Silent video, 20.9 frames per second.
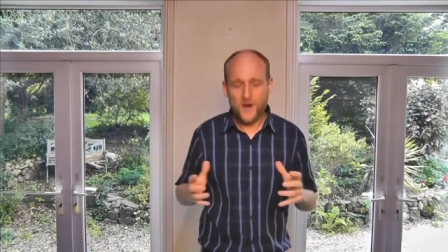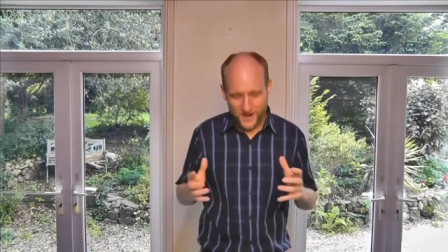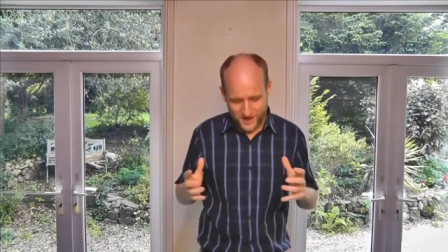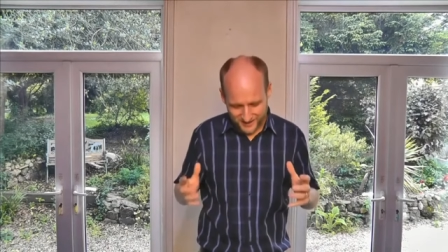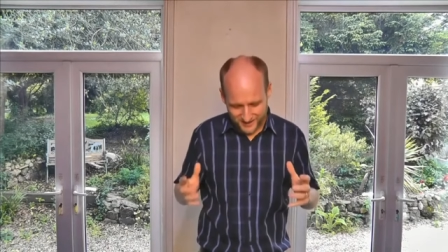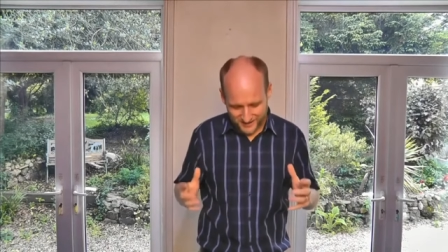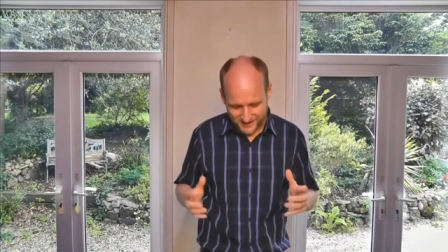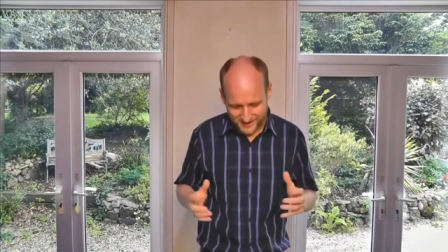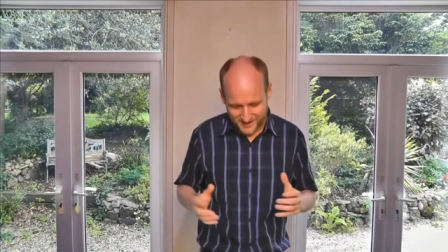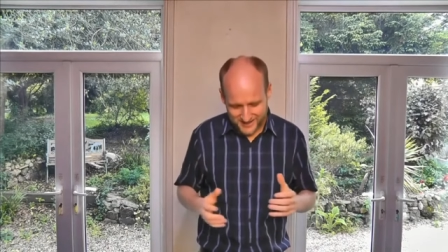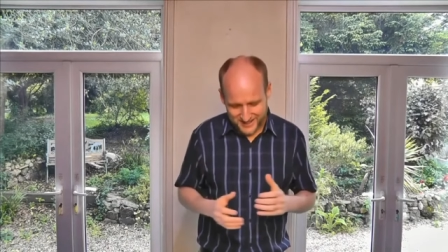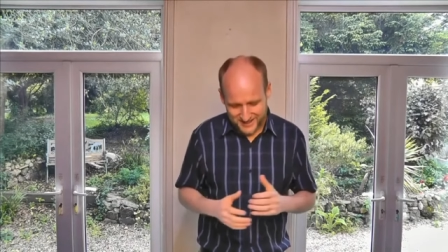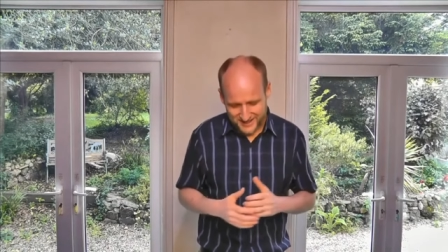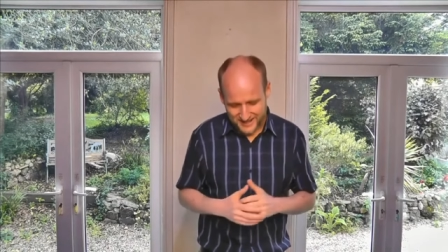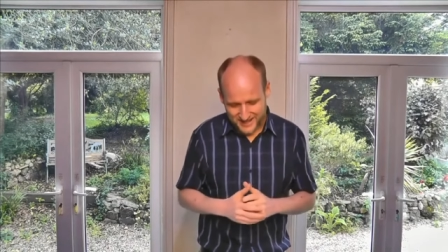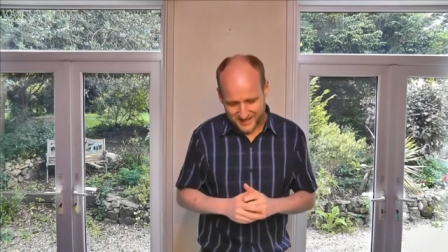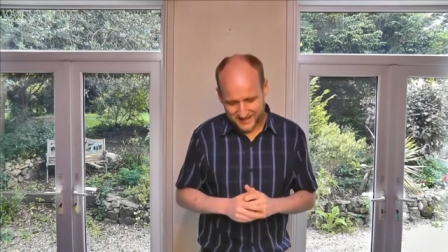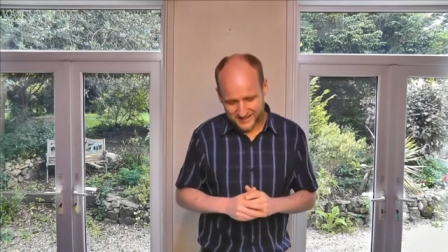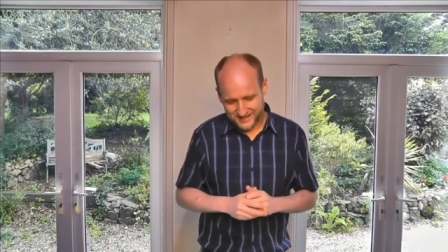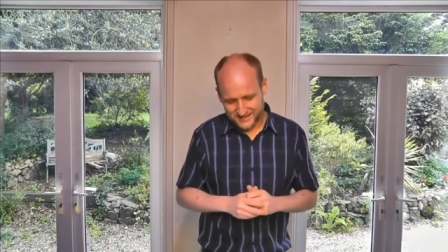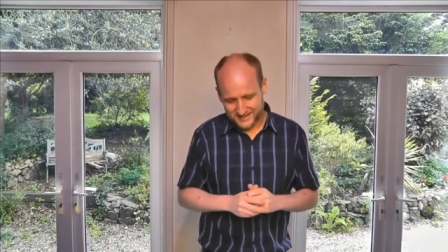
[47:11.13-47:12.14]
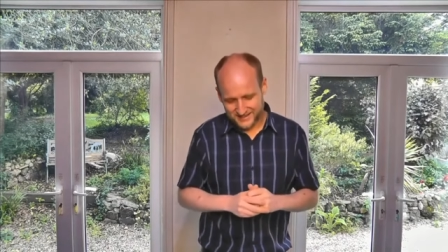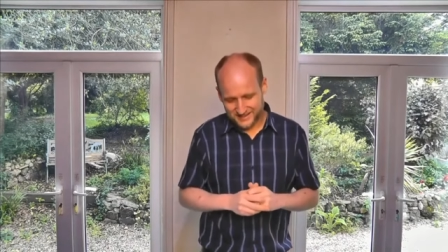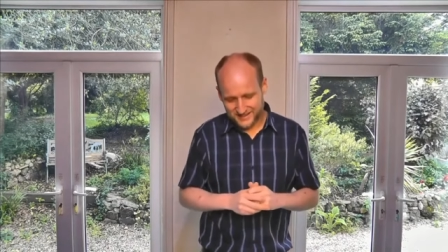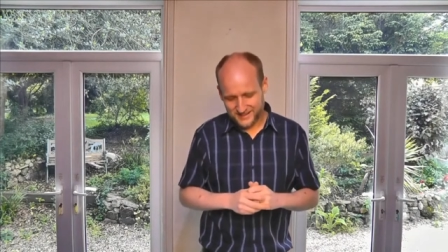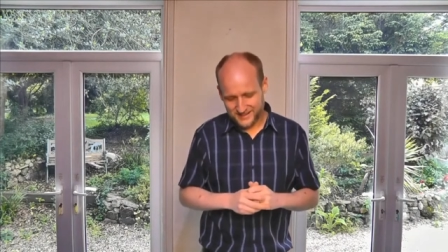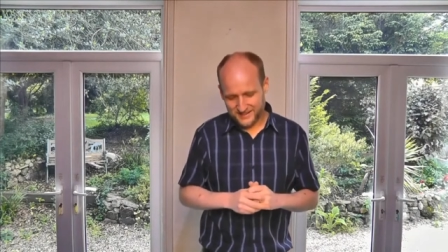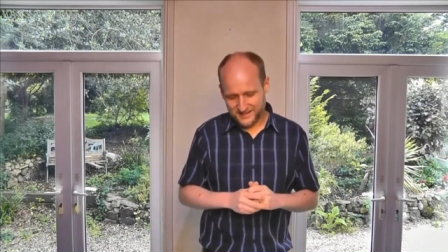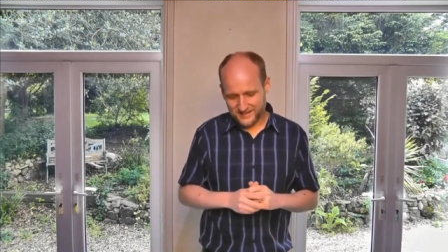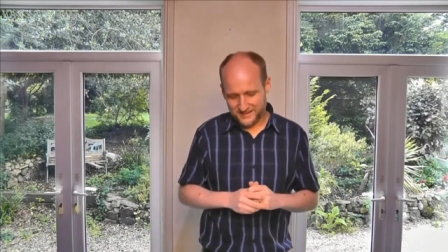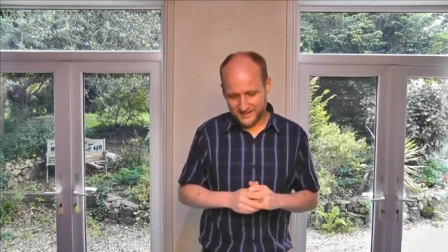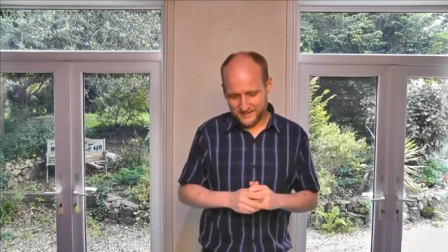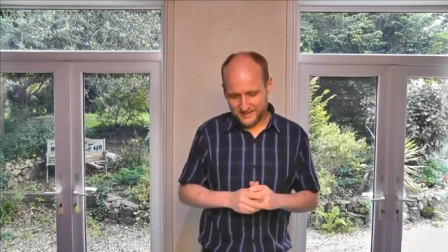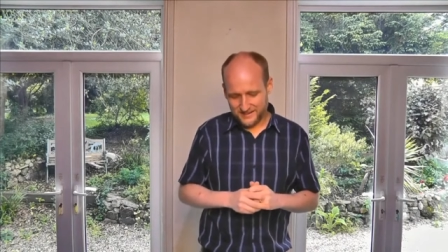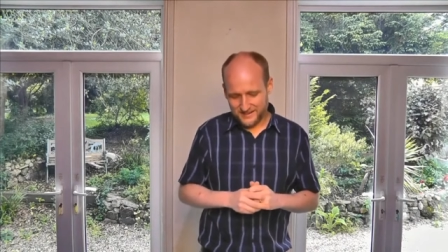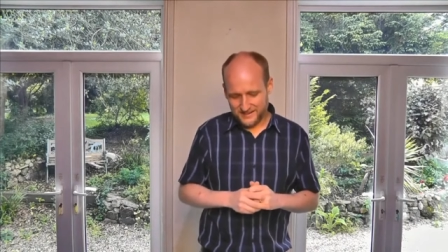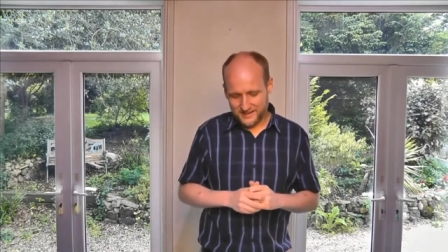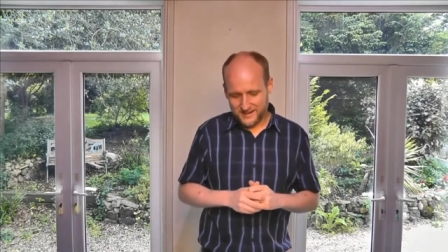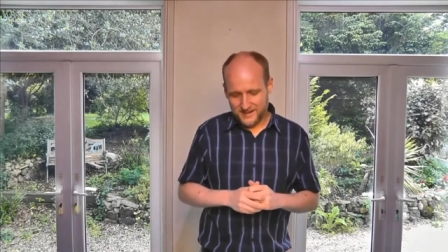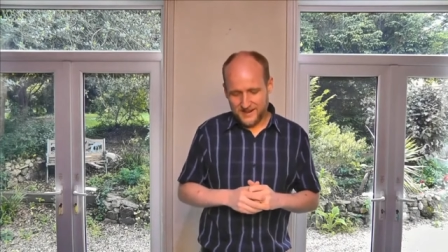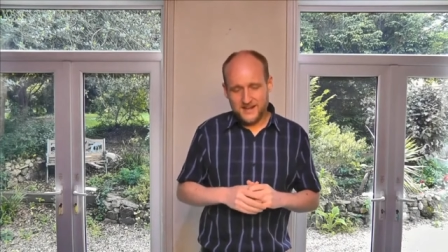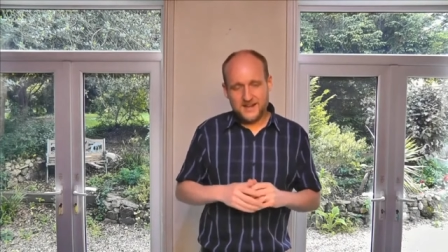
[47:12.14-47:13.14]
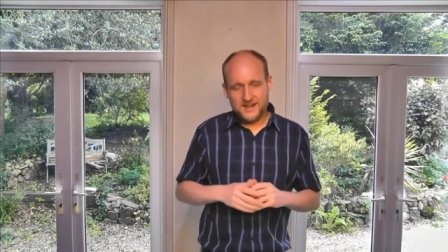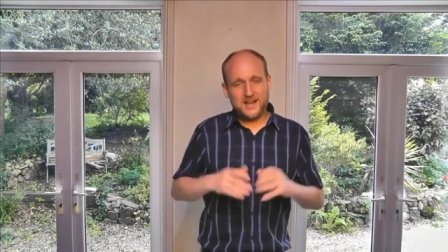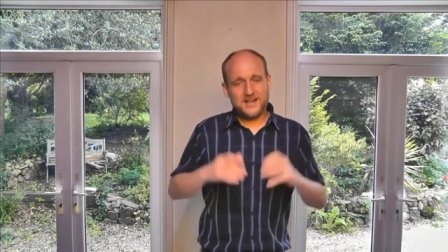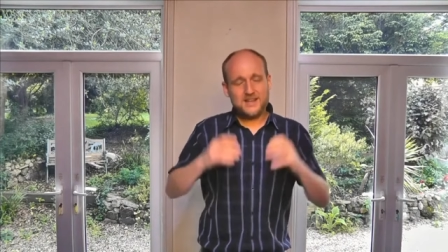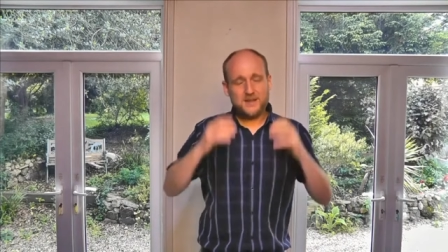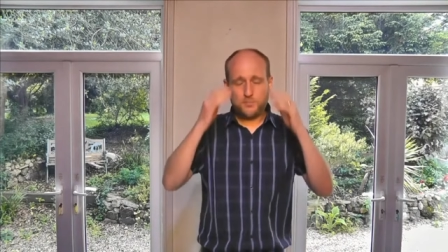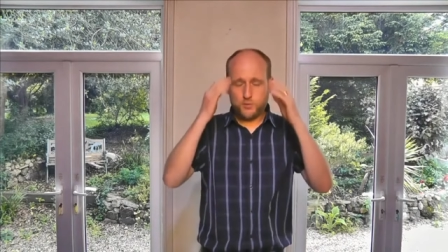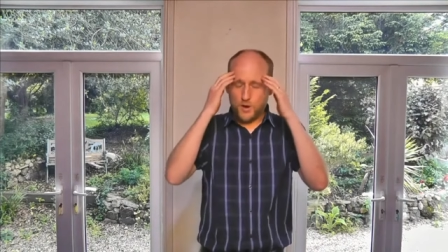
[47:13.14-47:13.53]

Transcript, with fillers: work like that. And